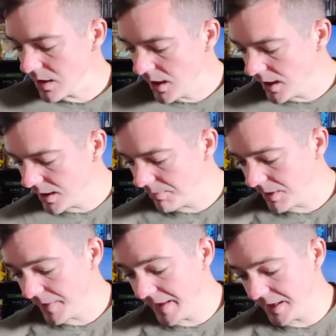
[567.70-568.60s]

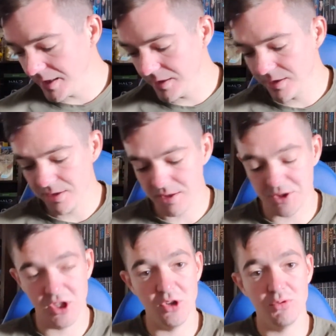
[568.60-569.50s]
And then the
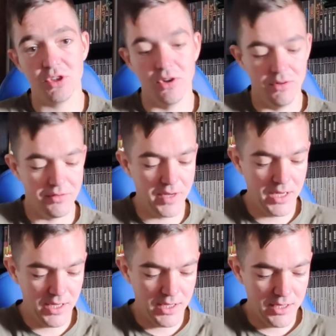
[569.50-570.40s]
2 sort of
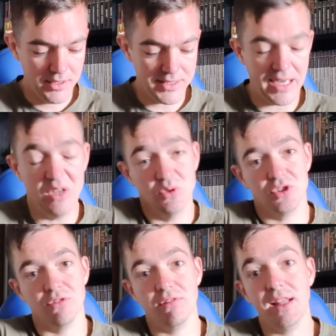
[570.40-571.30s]

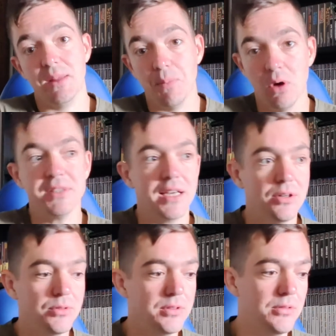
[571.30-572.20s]
titles that really popped
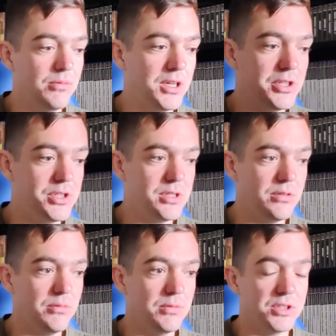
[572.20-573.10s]
out, which
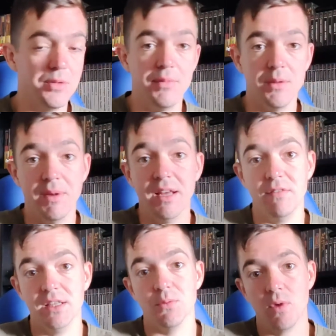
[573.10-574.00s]
was the main
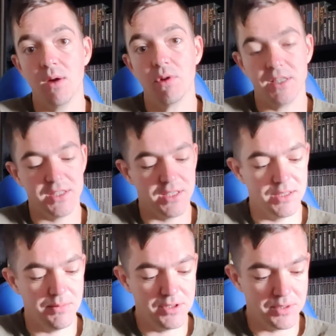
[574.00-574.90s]
reason why I wanted
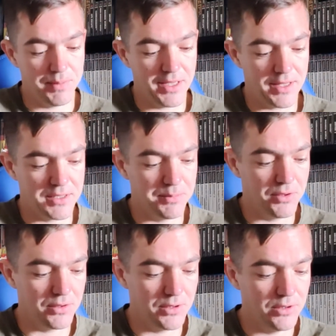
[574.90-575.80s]
to pick this
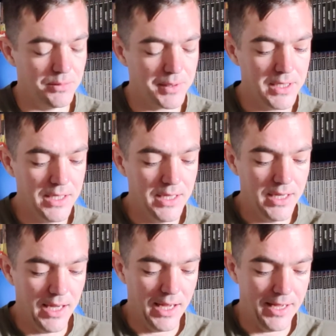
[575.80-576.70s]
bundle up.
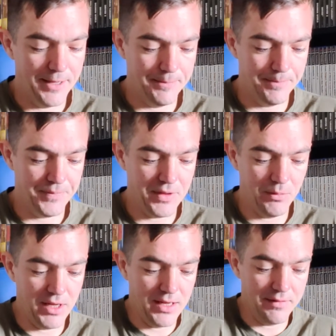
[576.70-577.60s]

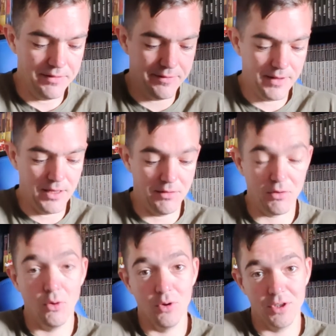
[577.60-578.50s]
We have, of
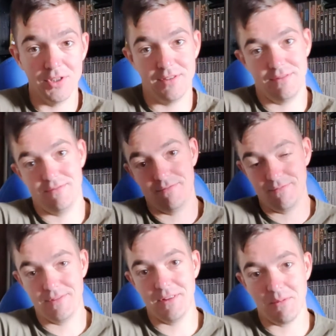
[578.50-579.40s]
course,
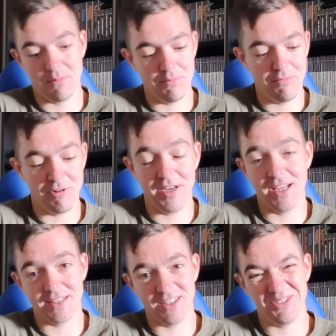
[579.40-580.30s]

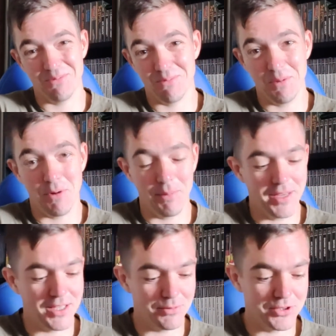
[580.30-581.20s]
3DS titles. You probably
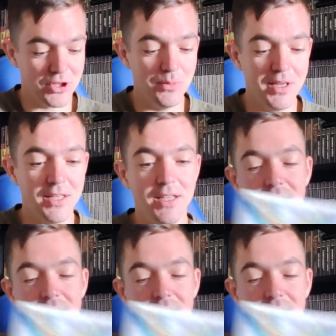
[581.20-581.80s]
guess what's coming.